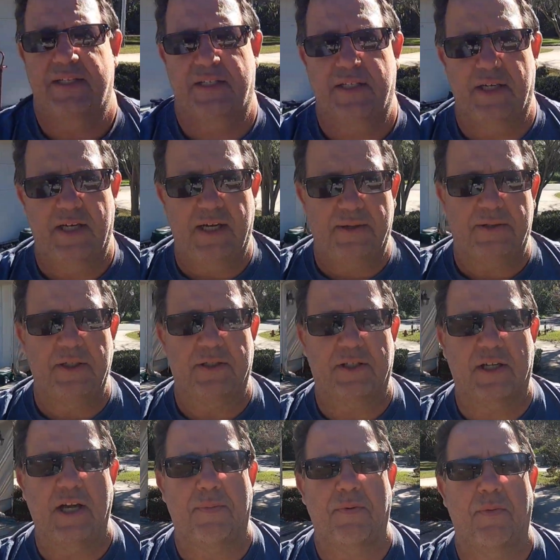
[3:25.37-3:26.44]
So, just
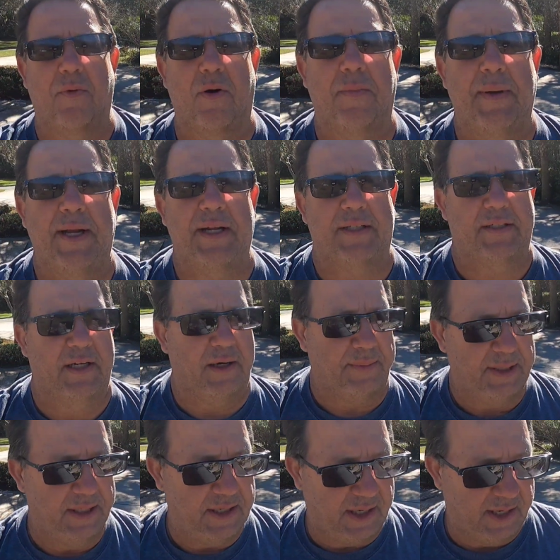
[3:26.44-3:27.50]
a couple more minutes and I'll
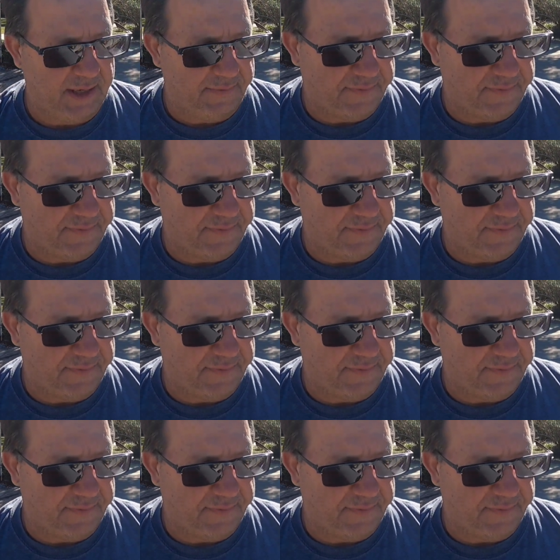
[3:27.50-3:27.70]
be done.